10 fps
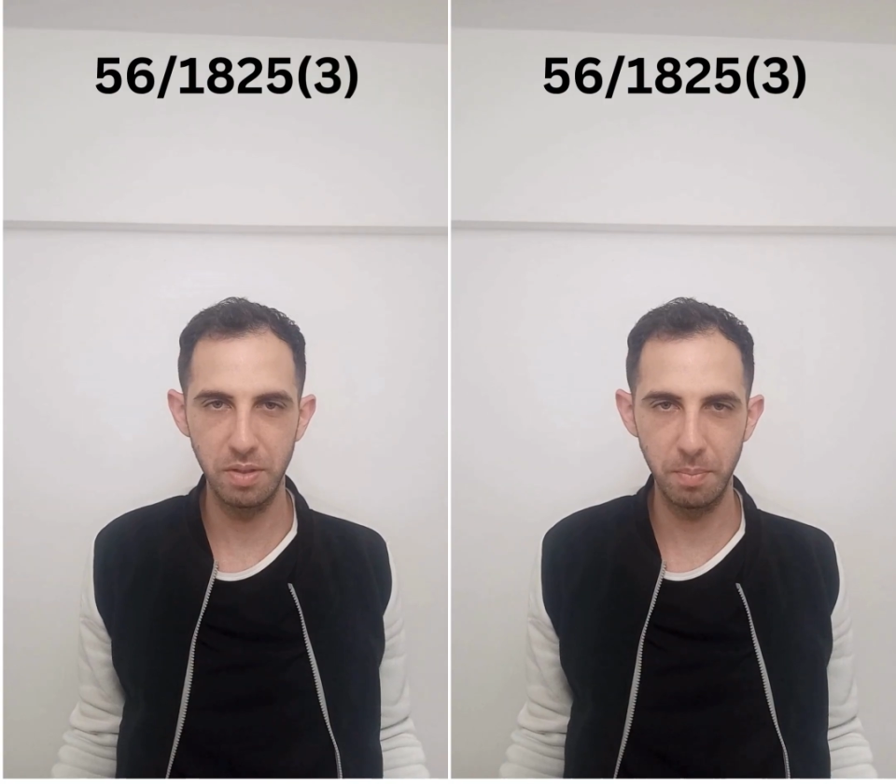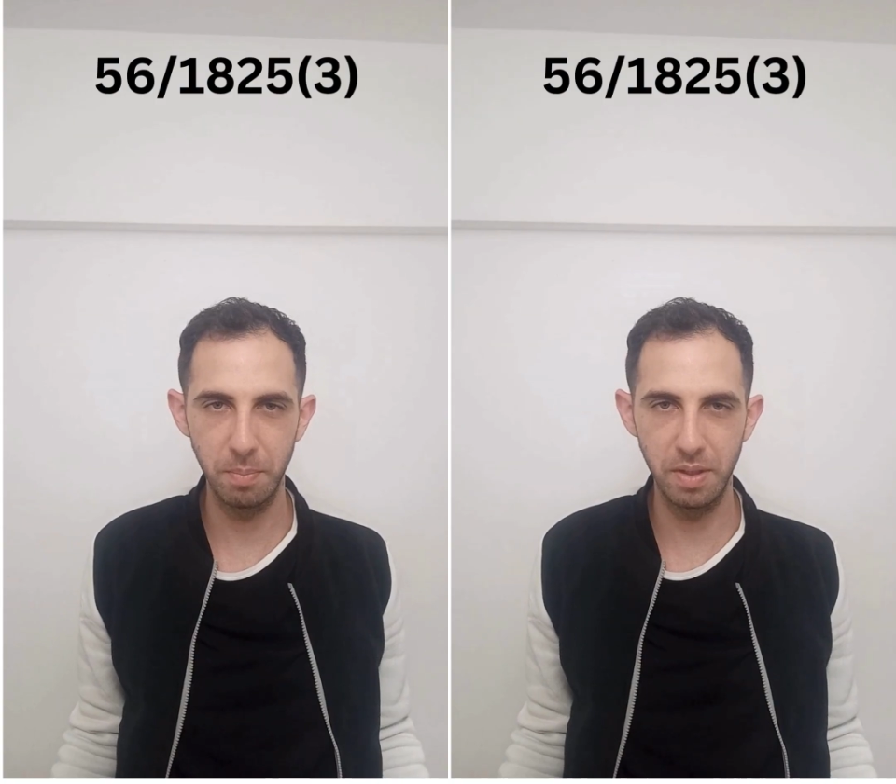
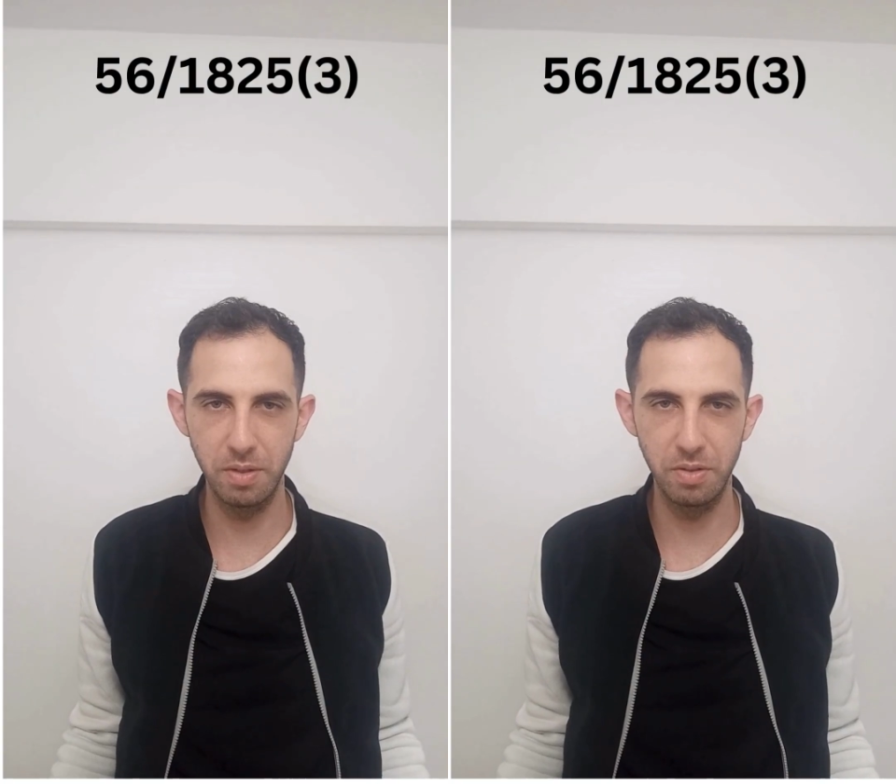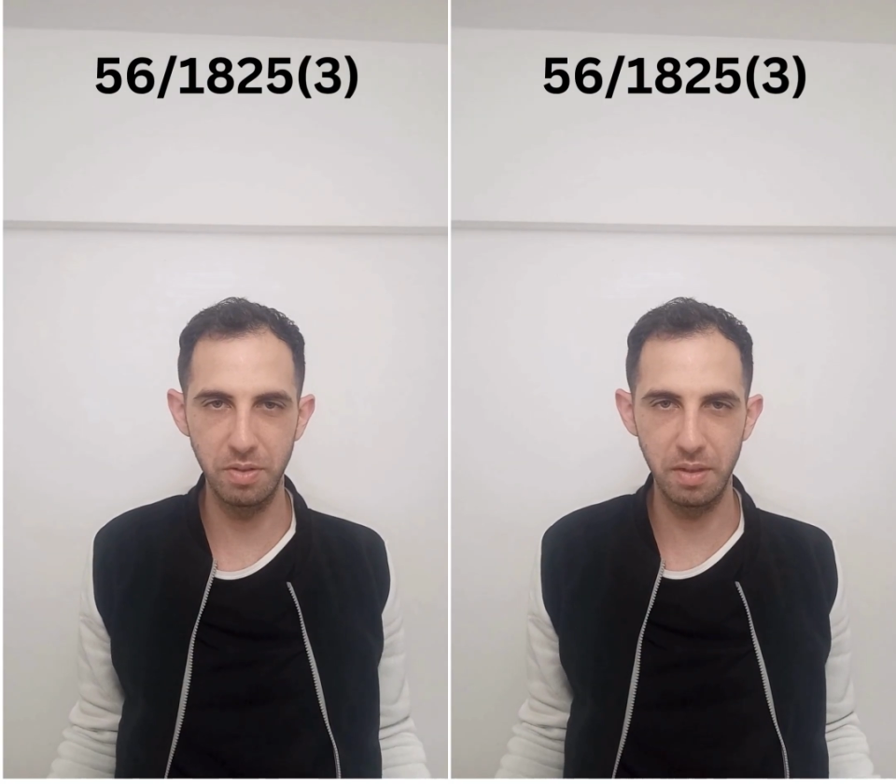in
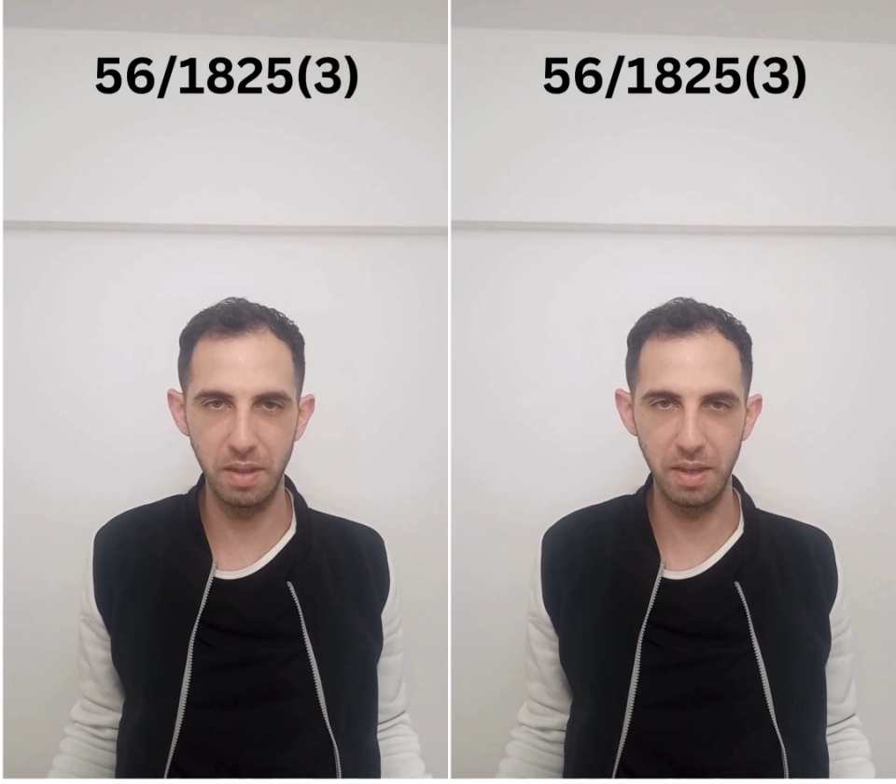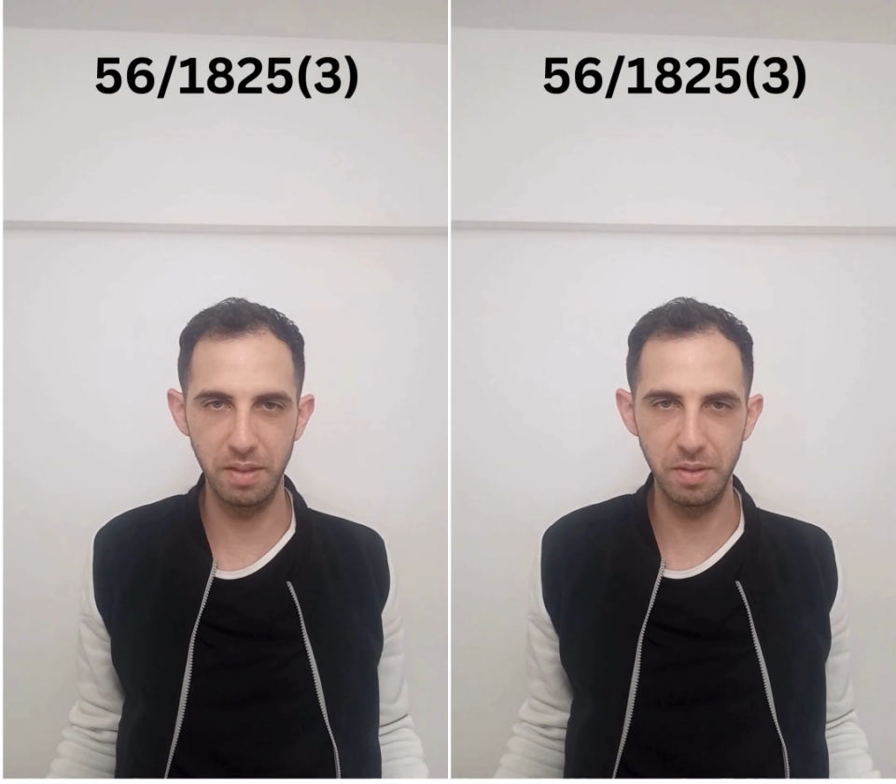minutes.
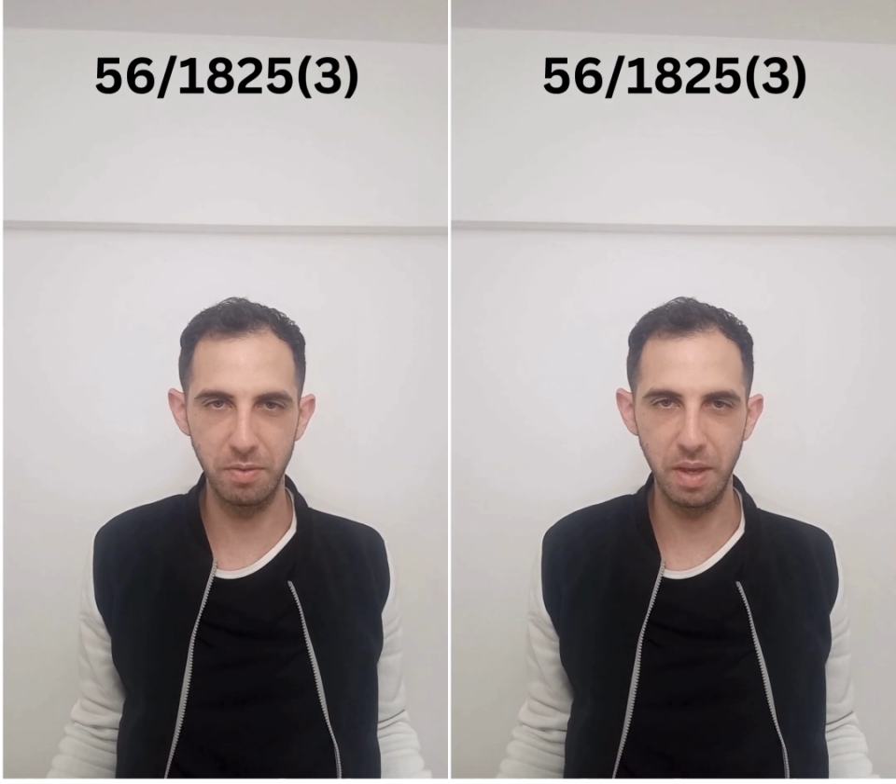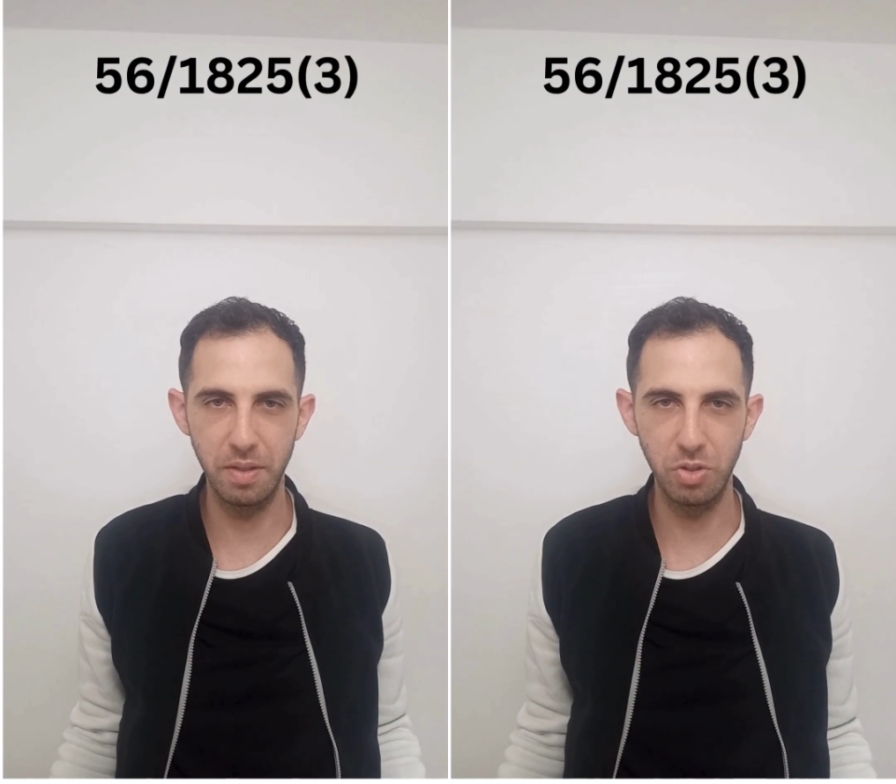And as
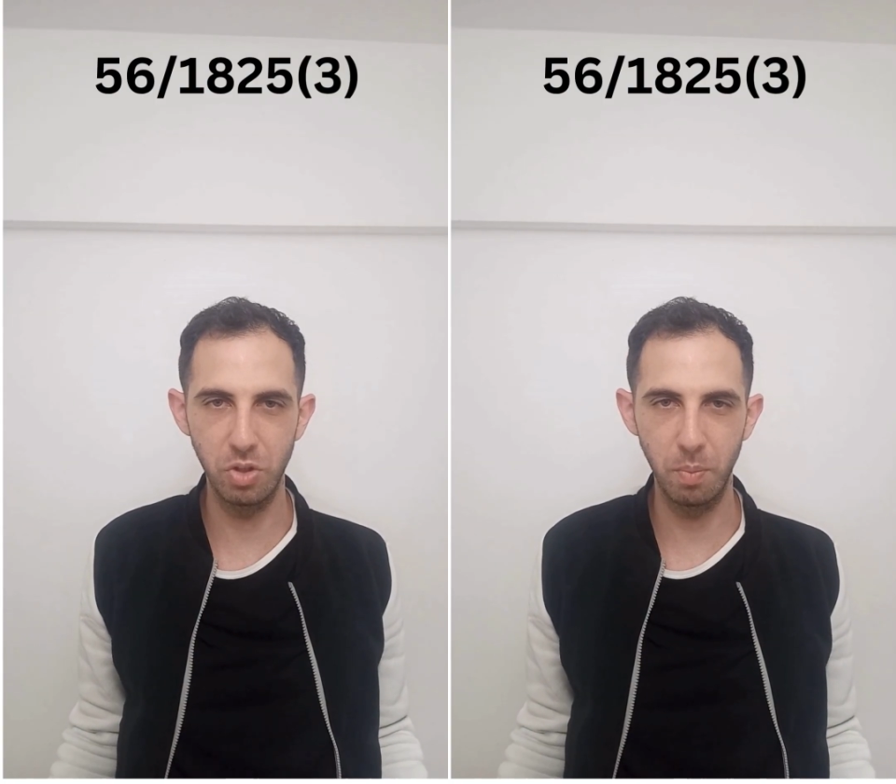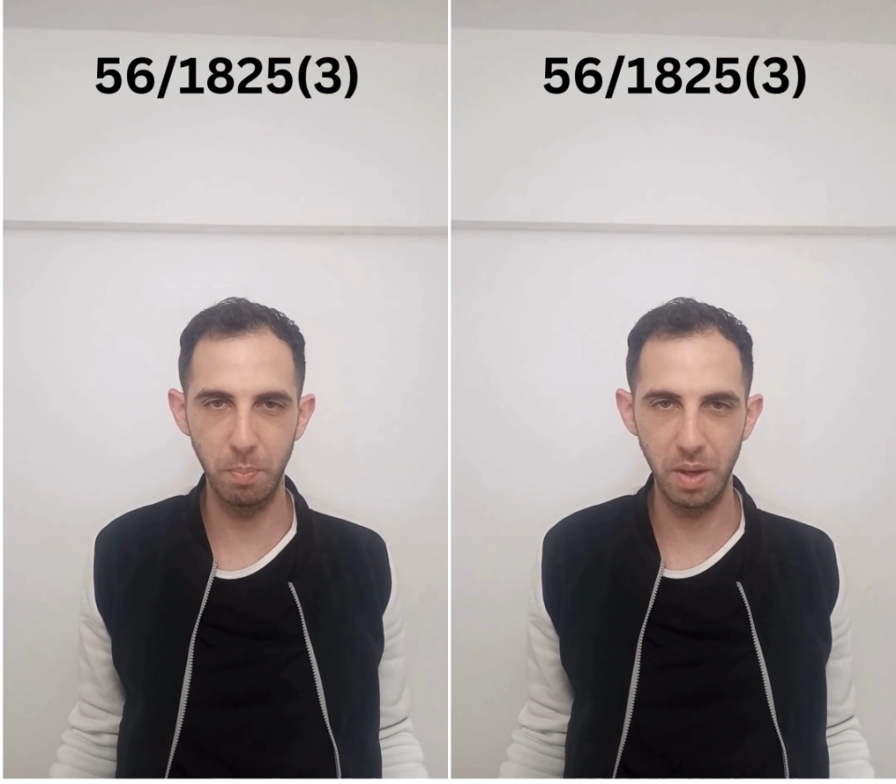advantage
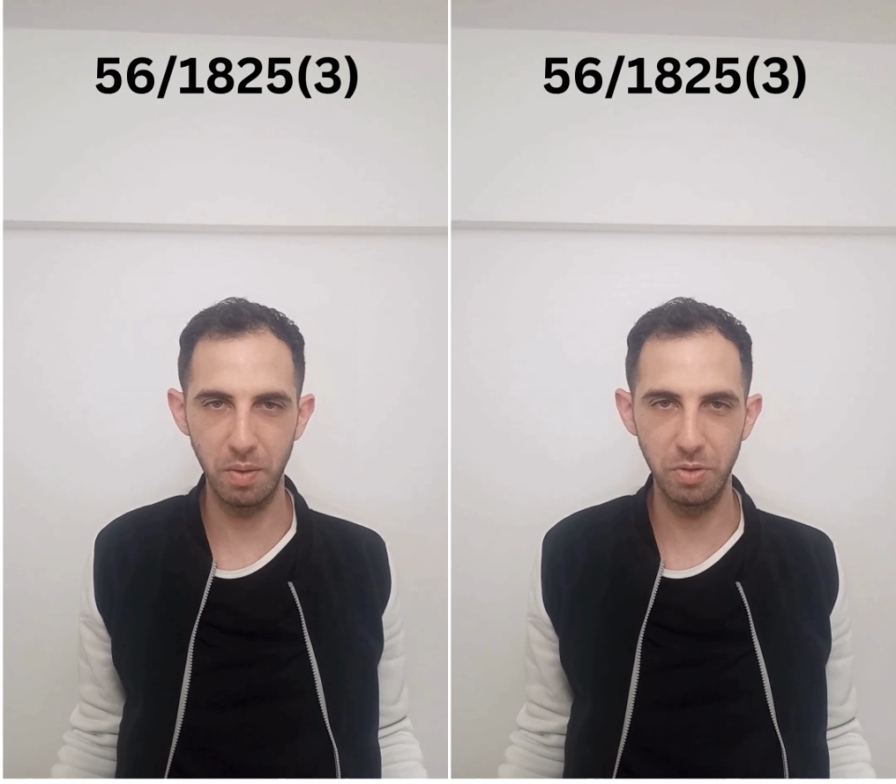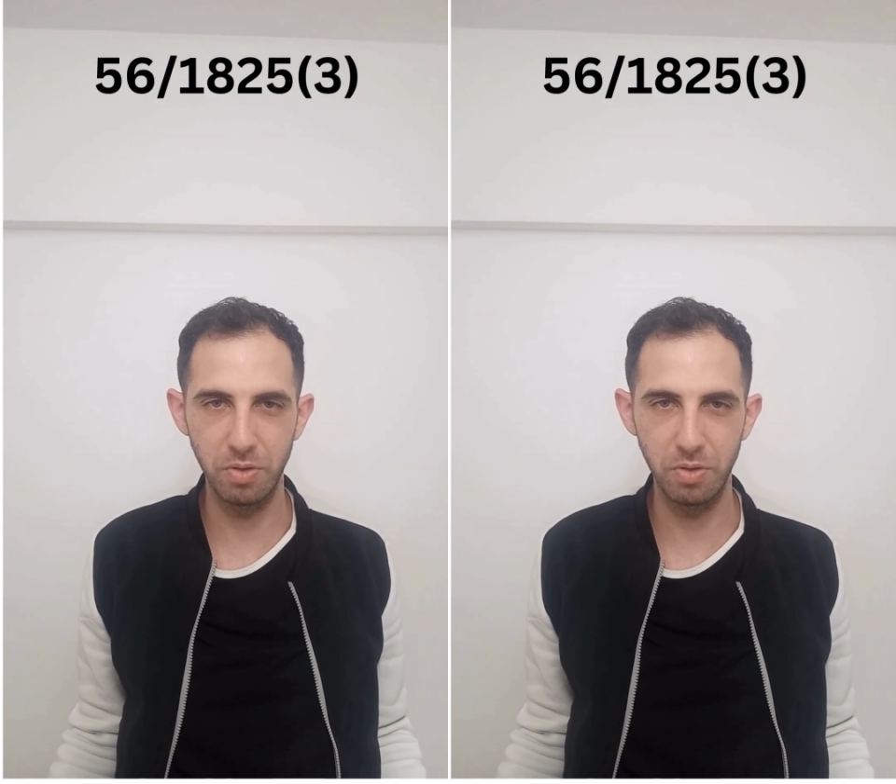compounds,